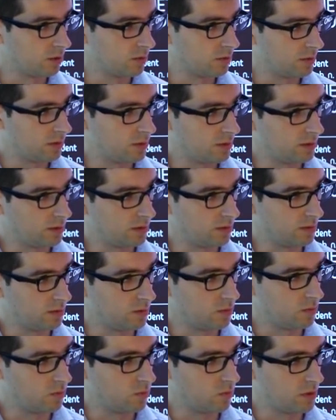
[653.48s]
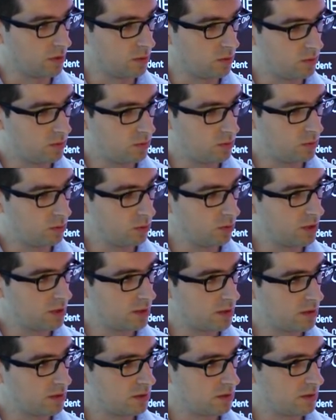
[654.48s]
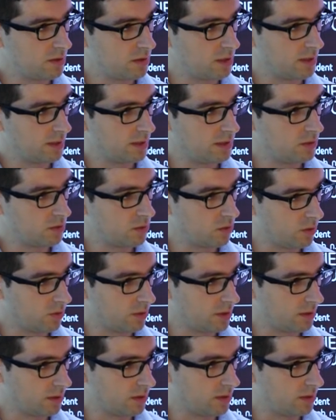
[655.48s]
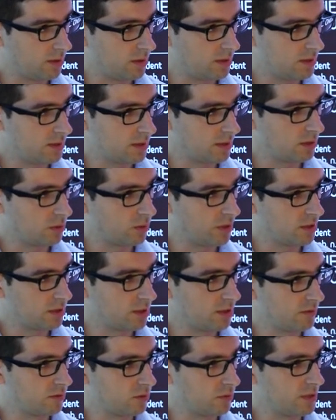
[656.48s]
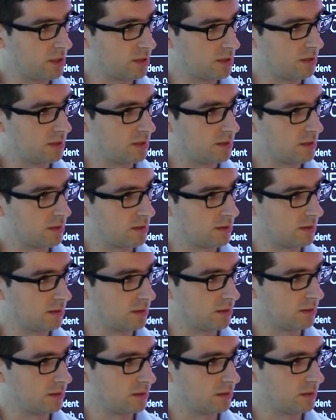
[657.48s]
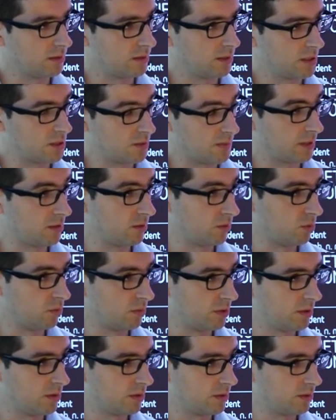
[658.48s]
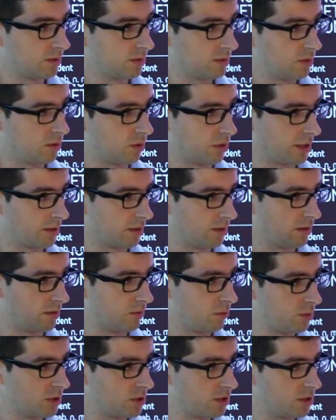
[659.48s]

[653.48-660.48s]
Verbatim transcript: So uh, when you do this, at least you know that this attenuation information it's uh, expected to be correct